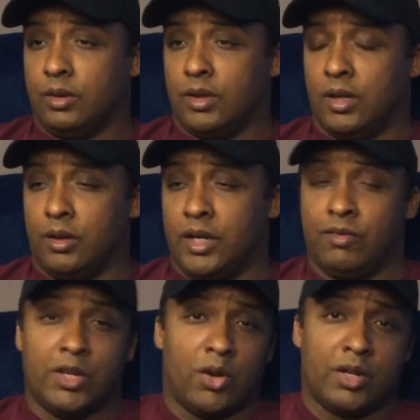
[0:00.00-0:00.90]

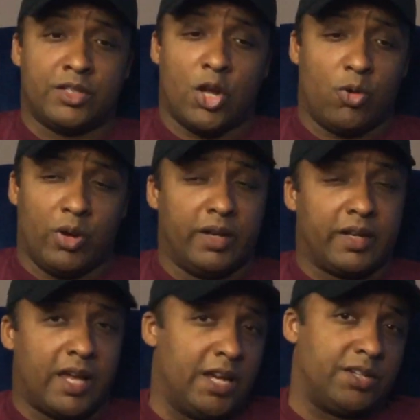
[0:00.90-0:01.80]
even though there's no
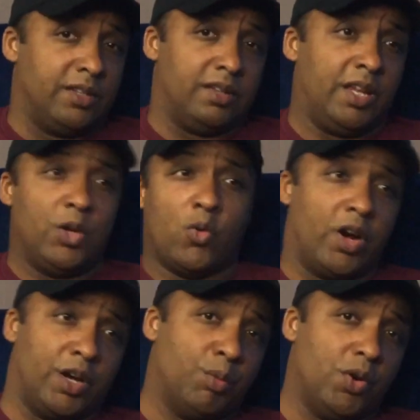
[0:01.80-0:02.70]
indication
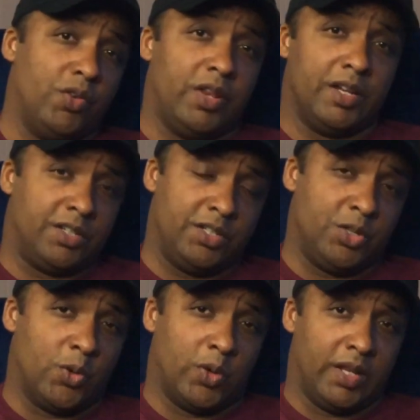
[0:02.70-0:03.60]
anywhere in the movie that she's
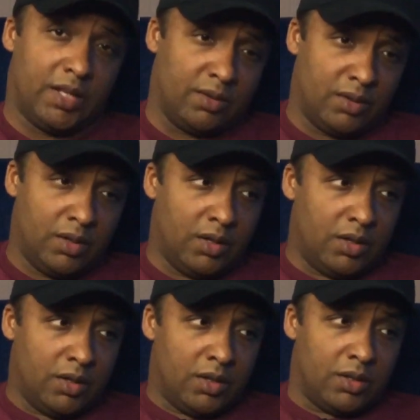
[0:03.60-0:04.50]
doing it.
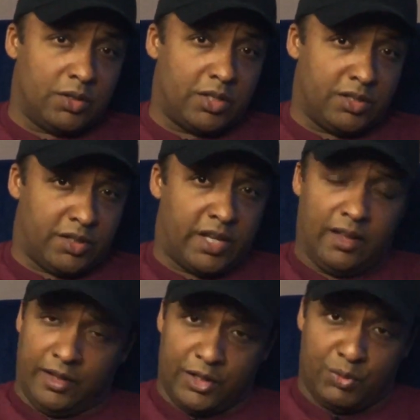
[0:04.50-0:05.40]
She's killing